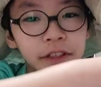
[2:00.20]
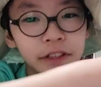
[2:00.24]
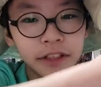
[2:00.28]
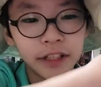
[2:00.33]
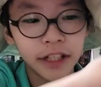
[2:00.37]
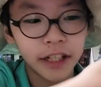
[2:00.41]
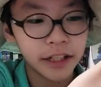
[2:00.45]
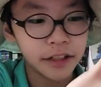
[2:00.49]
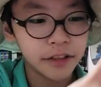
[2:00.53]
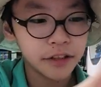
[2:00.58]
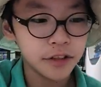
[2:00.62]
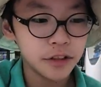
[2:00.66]
is
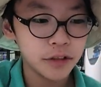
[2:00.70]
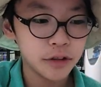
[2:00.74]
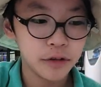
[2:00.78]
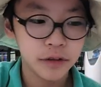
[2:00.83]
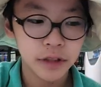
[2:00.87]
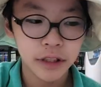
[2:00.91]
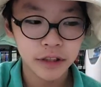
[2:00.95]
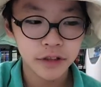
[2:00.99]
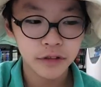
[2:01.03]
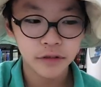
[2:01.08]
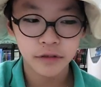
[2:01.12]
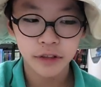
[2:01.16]
dead, so
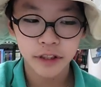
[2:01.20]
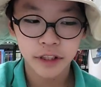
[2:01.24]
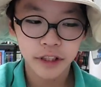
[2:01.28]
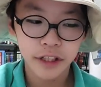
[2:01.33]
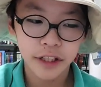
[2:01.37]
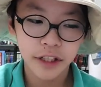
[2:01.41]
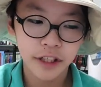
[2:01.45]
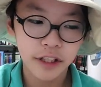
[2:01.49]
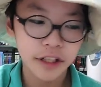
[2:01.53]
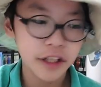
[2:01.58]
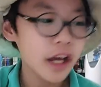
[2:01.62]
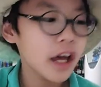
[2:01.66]
that's only the
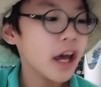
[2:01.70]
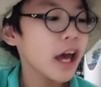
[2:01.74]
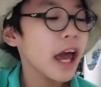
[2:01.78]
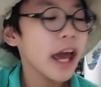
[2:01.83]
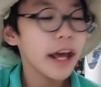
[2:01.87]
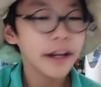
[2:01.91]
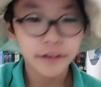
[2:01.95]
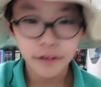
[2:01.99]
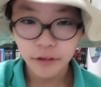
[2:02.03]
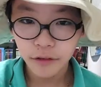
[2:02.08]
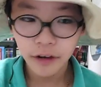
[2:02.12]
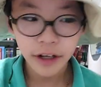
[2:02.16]
kid.
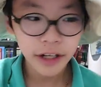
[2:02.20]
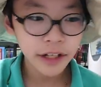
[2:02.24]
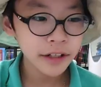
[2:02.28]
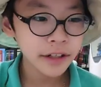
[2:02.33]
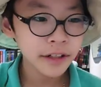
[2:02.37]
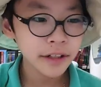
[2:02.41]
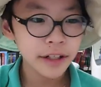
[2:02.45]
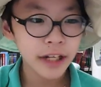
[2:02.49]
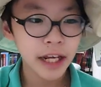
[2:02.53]
And one